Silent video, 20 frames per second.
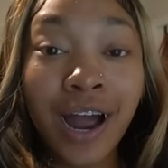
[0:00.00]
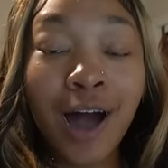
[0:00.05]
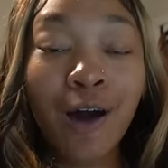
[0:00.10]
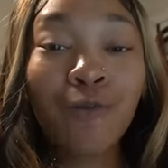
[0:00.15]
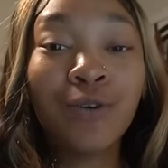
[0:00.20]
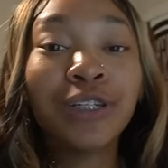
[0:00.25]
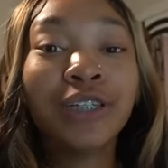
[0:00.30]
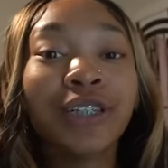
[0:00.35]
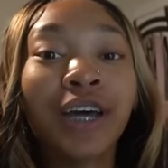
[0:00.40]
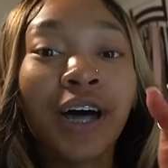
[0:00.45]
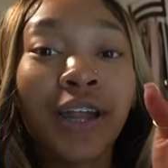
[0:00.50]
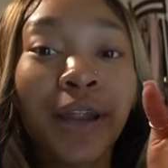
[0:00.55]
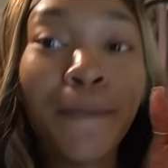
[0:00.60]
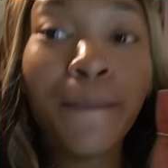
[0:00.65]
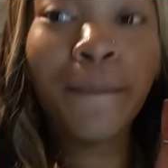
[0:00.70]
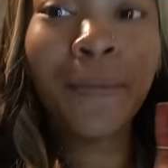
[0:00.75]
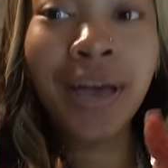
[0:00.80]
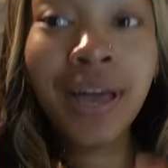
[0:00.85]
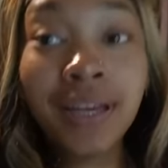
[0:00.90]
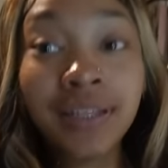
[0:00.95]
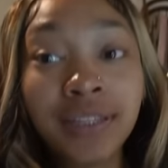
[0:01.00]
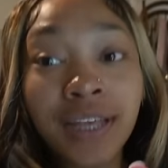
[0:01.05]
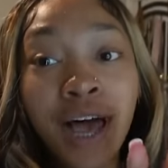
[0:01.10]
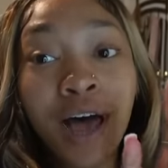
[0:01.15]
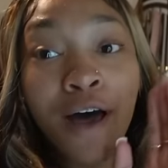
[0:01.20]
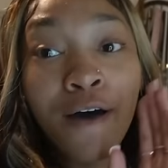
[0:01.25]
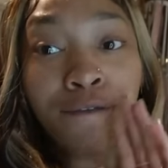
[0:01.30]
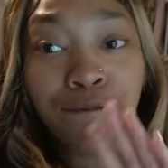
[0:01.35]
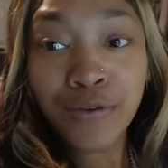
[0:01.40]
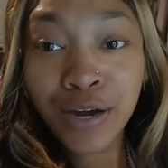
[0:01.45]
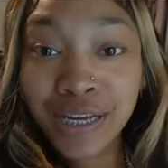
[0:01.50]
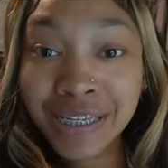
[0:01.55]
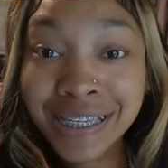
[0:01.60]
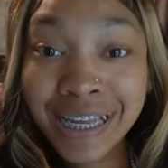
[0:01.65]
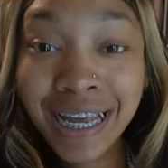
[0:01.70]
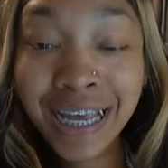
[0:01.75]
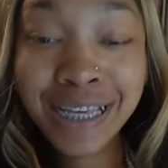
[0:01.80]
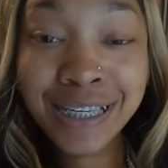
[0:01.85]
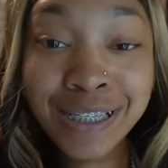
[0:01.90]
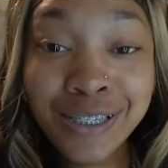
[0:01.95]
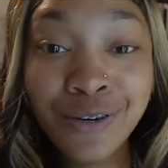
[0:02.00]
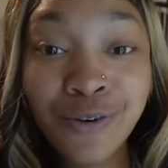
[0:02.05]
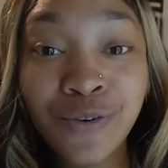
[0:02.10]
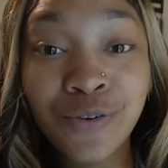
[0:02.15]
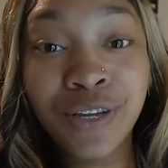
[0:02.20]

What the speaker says: I wish y'all the best first day of school.